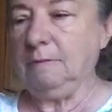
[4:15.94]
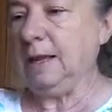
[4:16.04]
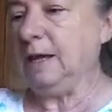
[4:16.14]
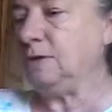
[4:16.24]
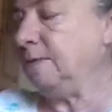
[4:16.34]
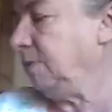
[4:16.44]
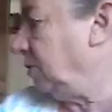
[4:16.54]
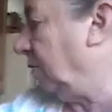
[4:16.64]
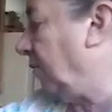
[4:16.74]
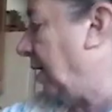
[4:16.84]
Okay, so I'm
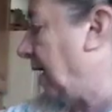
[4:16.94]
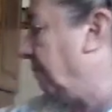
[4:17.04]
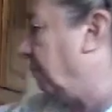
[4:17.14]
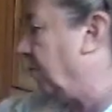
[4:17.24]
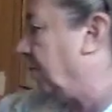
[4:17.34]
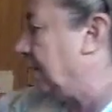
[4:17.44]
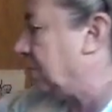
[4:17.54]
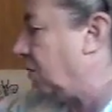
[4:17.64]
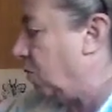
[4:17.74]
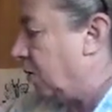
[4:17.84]
just going to go ahead and pour
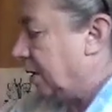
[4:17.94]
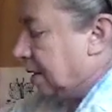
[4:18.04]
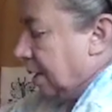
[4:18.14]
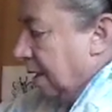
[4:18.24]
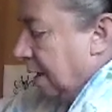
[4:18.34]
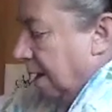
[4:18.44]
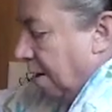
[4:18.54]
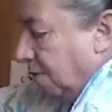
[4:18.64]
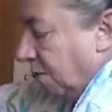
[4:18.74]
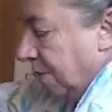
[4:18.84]
this quart
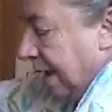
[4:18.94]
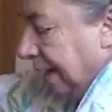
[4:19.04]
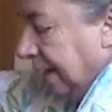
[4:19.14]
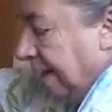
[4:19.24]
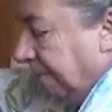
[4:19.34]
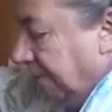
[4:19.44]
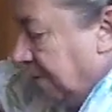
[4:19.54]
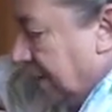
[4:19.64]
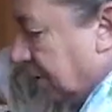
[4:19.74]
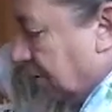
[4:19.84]
of what we had left from
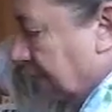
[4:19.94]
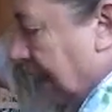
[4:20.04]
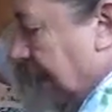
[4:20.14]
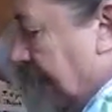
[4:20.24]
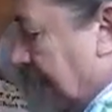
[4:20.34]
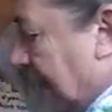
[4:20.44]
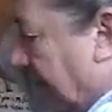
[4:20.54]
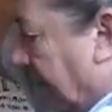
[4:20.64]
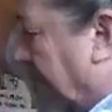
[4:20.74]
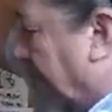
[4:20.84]
yesterday in
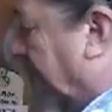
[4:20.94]
here.